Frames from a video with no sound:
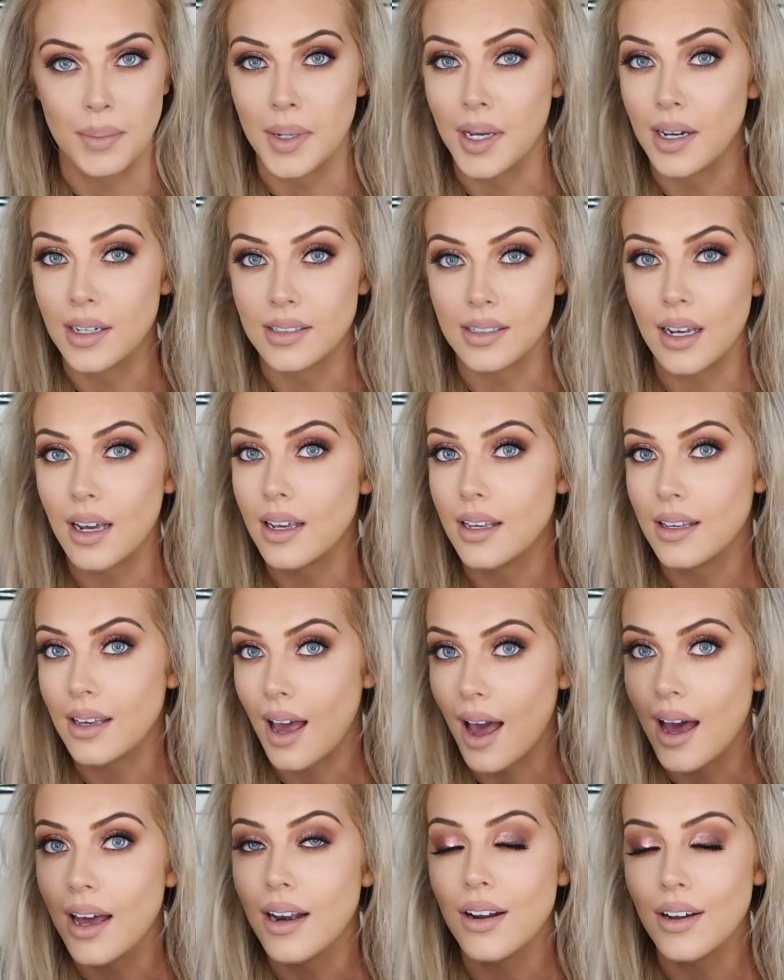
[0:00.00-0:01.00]
because I
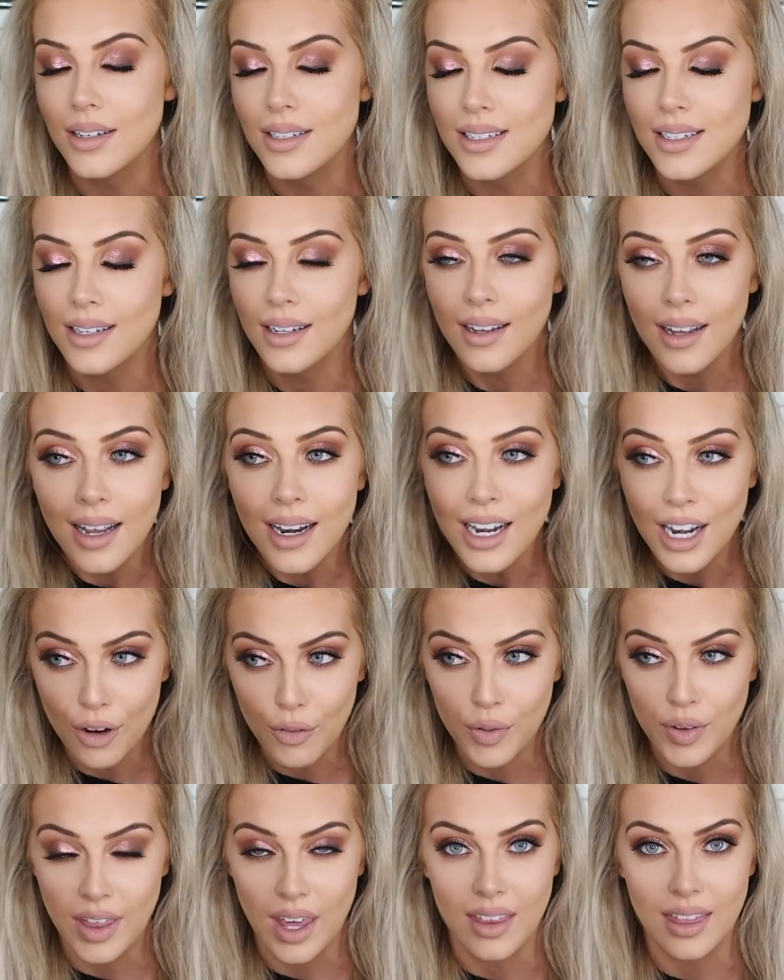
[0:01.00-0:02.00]
cannot live
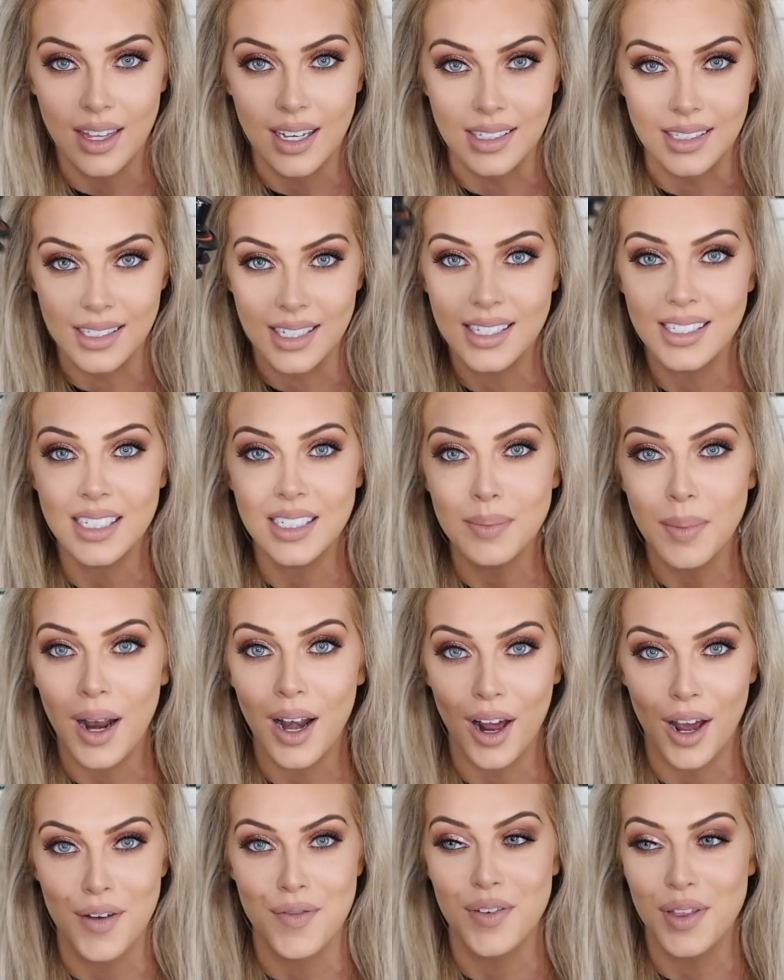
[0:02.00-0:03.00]
without this. This is my
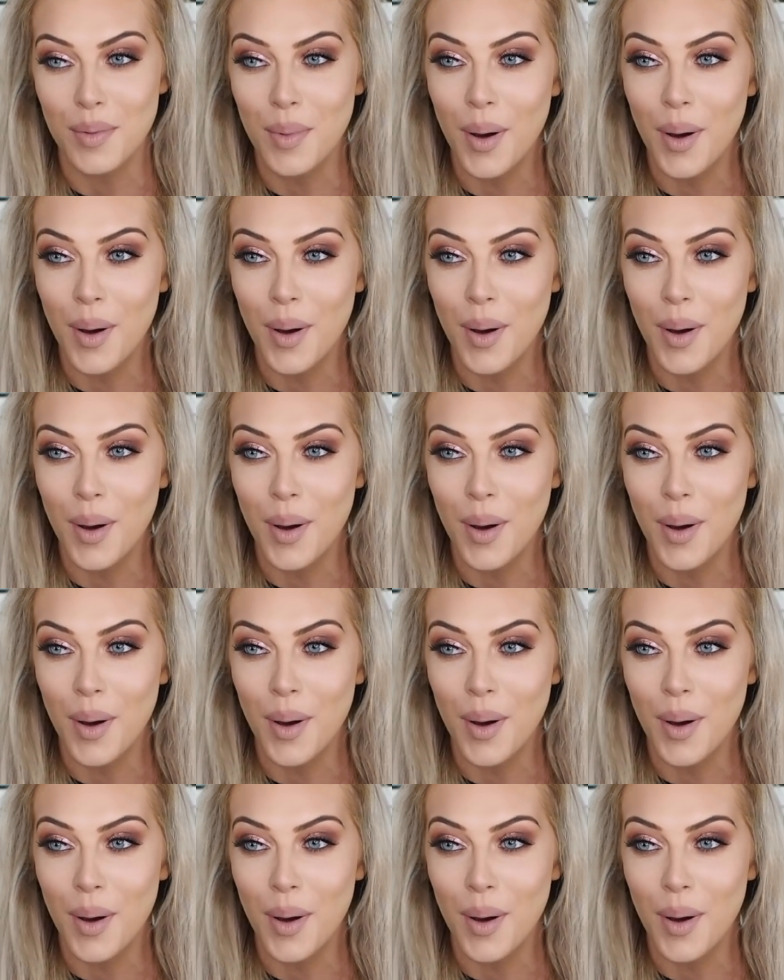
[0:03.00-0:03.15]
life at the